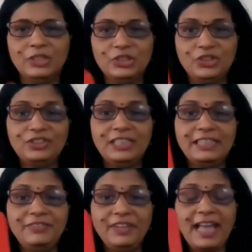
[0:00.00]
So
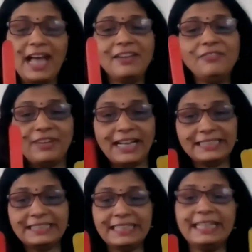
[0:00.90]
children, we have
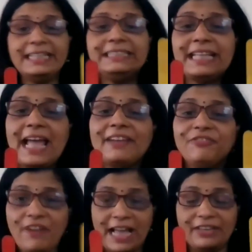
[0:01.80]
one tens and
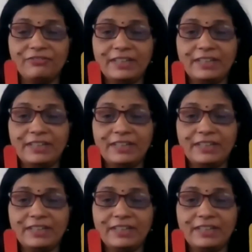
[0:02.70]
five